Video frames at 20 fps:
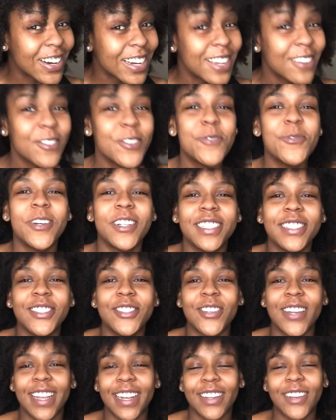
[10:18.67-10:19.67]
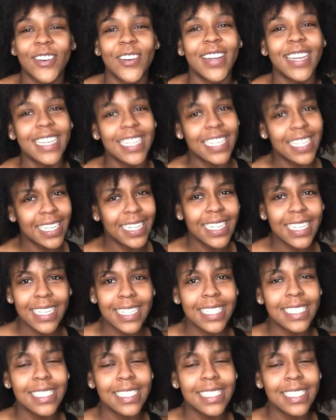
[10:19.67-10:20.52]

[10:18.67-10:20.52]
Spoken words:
If you wanted to, gotta go and get it.